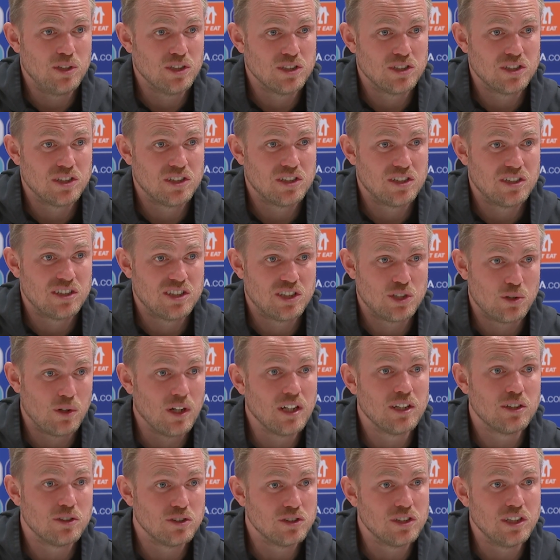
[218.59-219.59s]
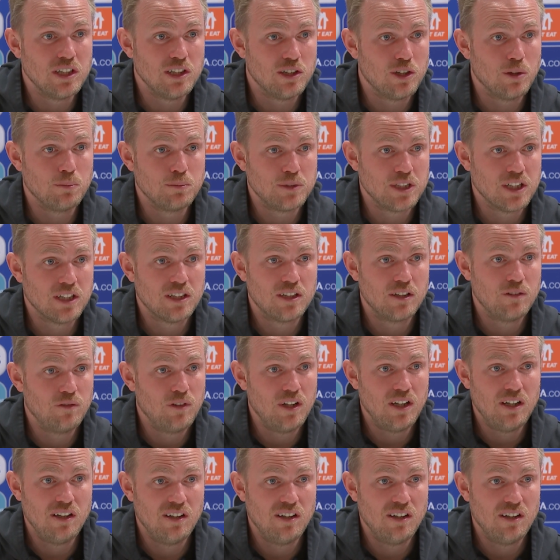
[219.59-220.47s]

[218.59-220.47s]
just try to see it objectively.